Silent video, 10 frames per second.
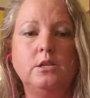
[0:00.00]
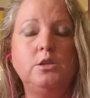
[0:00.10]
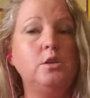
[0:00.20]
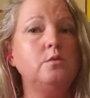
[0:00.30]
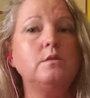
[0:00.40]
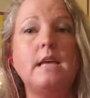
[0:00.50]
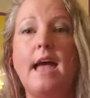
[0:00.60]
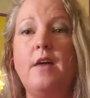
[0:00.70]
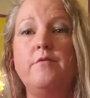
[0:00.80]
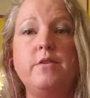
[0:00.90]
Use
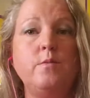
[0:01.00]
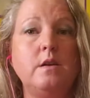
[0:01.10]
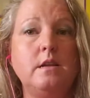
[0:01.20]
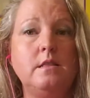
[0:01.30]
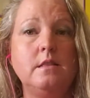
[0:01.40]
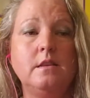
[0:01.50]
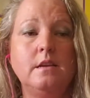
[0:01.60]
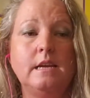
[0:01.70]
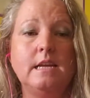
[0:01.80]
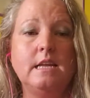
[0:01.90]
everyone
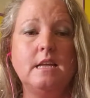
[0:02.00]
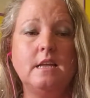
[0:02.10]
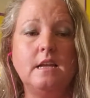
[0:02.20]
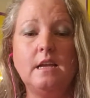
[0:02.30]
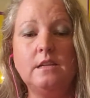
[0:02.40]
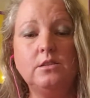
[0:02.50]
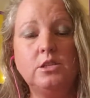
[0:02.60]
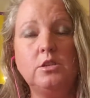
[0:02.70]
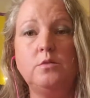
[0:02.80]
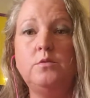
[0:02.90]

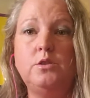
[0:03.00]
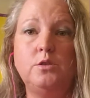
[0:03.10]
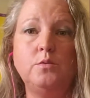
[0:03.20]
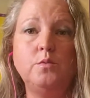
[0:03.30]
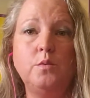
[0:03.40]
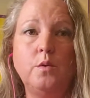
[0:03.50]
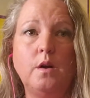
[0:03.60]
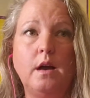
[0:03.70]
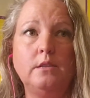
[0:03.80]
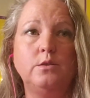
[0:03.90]

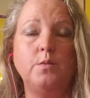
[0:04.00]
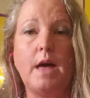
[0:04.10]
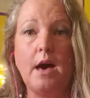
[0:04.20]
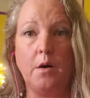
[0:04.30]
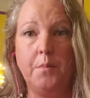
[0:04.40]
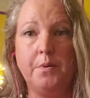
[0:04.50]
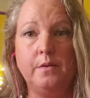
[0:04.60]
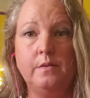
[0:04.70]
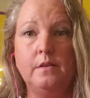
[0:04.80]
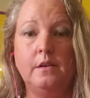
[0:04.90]
to help.
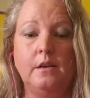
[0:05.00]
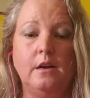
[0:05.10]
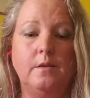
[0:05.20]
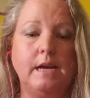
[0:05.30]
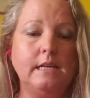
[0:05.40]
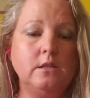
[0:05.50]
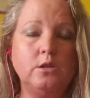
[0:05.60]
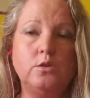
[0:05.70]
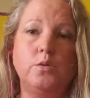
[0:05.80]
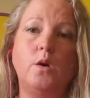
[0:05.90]
All right, the
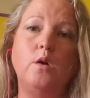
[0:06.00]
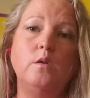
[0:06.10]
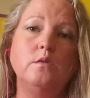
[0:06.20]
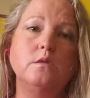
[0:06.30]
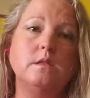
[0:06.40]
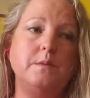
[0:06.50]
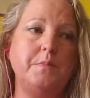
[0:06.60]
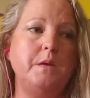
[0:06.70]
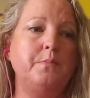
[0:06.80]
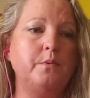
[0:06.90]
trolls, the
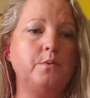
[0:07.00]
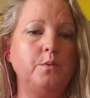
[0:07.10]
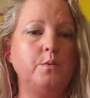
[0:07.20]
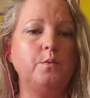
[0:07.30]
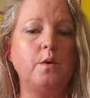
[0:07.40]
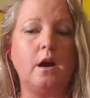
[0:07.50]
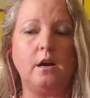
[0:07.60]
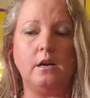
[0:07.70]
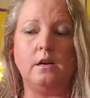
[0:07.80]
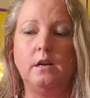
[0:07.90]
people who
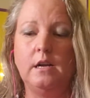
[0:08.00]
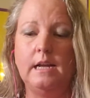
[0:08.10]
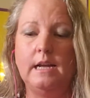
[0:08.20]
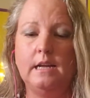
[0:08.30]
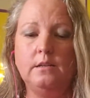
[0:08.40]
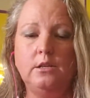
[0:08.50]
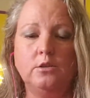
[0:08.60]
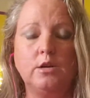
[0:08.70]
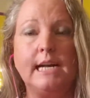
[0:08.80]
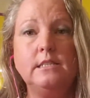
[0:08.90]
are, you know,
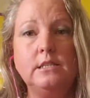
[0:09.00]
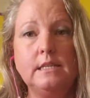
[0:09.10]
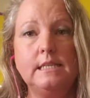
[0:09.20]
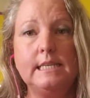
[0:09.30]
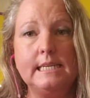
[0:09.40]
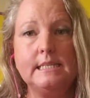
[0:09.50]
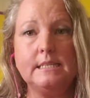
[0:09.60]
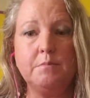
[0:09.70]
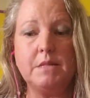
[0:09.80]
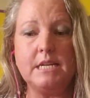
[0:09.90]
trying to get
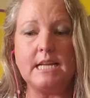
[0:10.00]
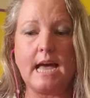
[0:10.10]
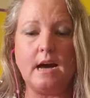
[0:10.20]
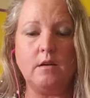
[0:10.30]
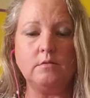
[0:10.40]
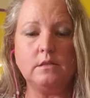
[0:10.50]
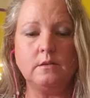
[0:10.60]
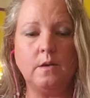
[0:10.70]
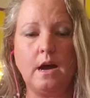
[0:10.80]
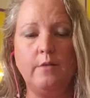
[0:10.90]
something out
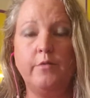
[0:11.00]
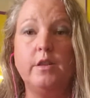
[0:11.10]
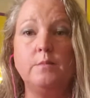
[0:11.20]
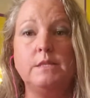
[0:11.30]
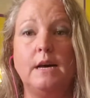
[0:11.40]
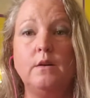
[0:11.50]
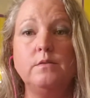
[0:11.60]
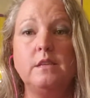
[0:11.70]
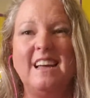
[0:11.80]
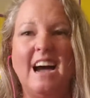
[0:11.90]
for
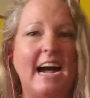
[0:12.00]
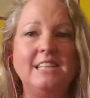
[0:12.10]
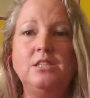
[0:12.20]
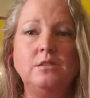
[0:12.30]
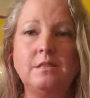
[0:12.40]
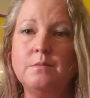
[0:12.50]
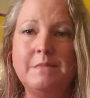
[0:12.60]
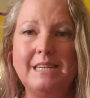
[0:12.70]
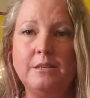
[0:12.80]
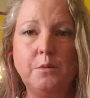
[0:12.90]
themselves, I'd use them
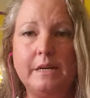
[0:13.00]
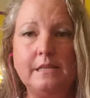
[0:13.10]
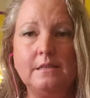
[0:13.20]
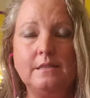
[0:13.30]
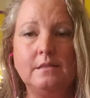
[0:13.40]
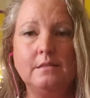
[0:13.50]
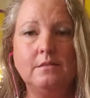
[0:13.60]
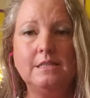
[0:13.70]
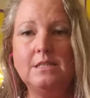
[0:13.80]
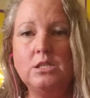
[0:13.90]
anyways.
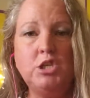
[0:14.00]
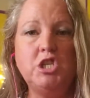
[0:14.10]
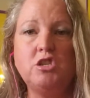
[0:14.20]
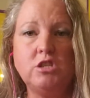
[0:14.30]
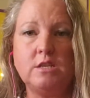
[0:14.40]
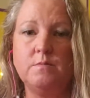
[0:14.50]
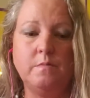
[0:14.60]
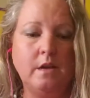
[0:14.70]
Just use them.